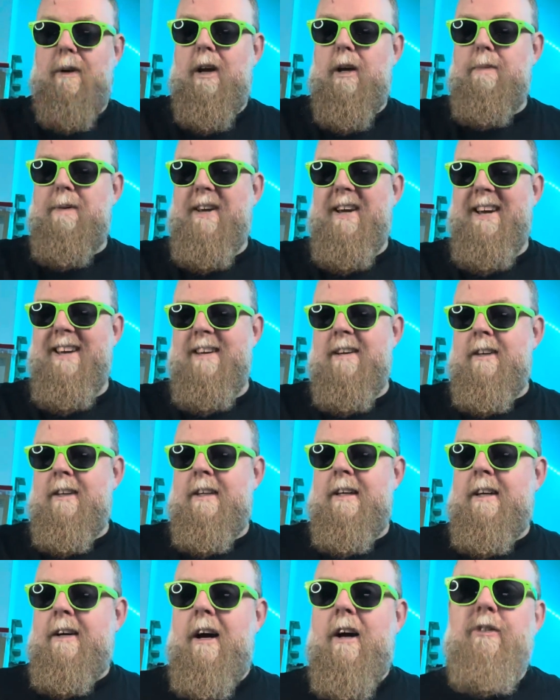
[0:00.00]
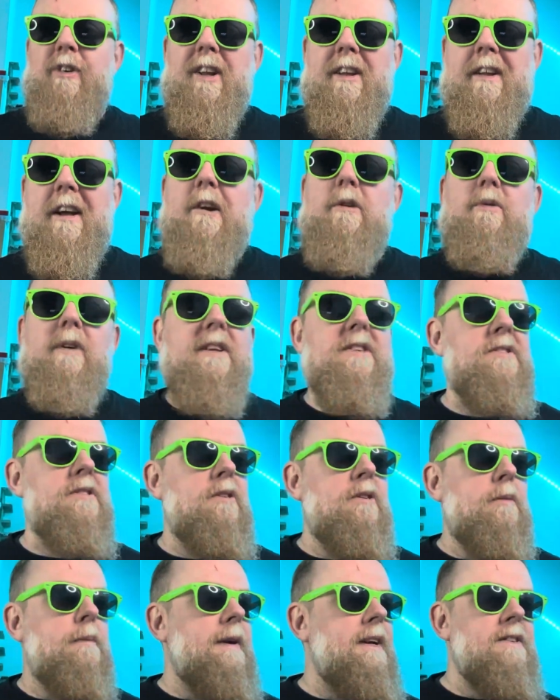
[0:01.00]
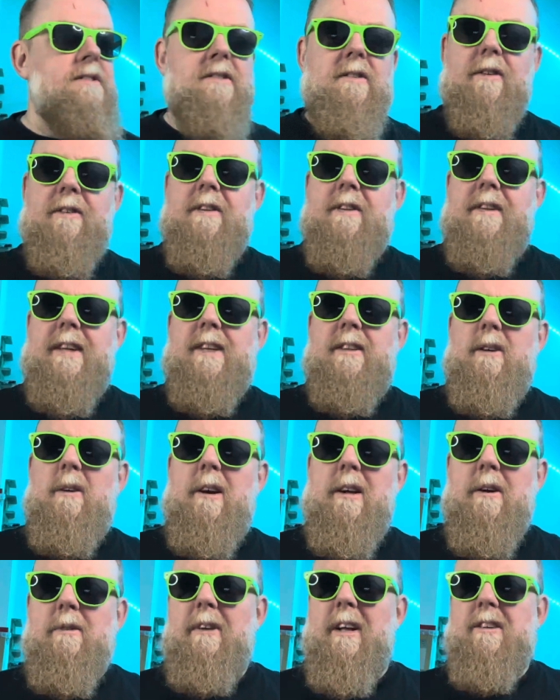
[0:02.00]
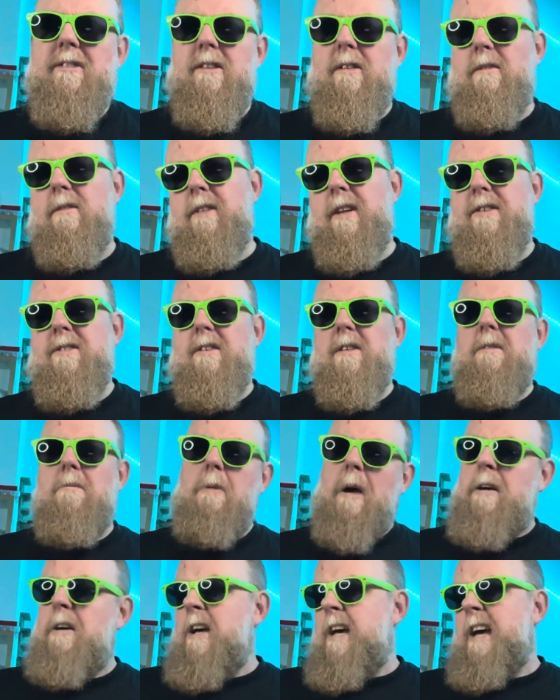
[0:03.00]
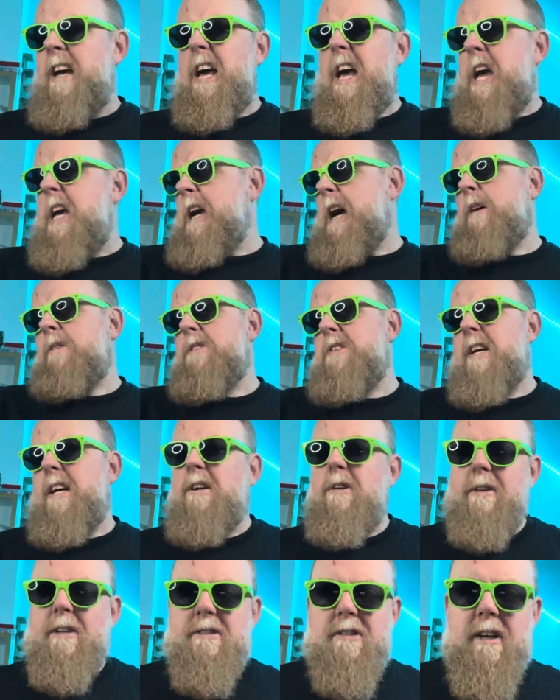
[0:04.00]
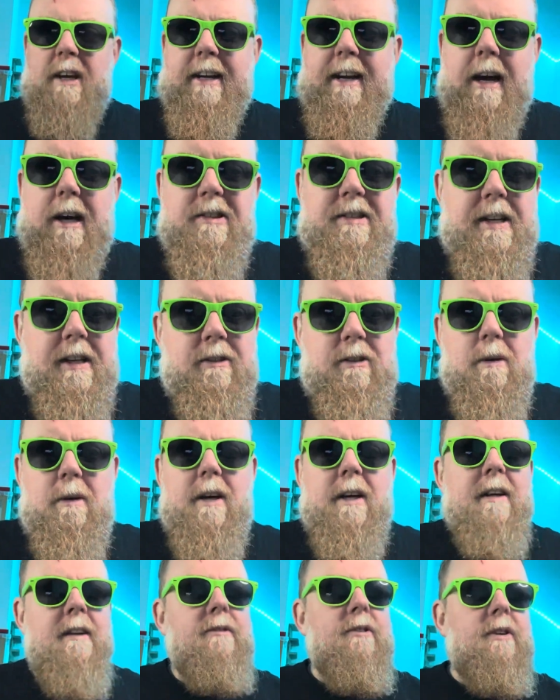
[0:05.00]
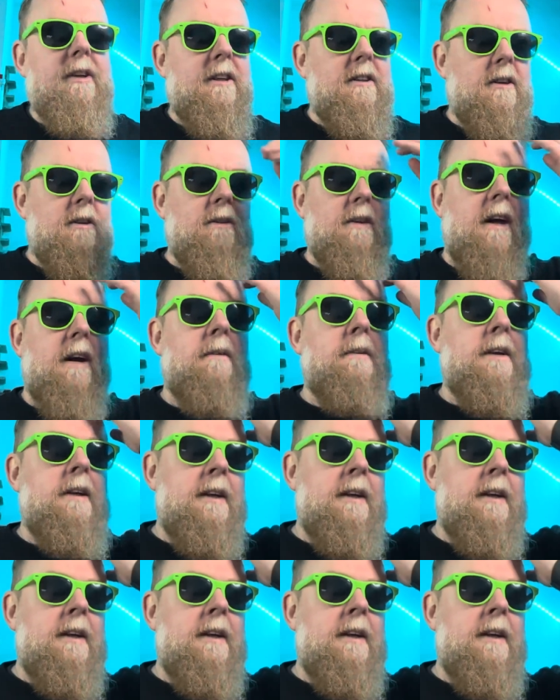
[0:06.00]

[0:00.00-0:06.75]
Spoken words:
IPA. I don't really score beers on the thing, do I? I don't like saying, oh, that's an 8 out of 10 or that's a 9 out of 10, do I? I never really do that.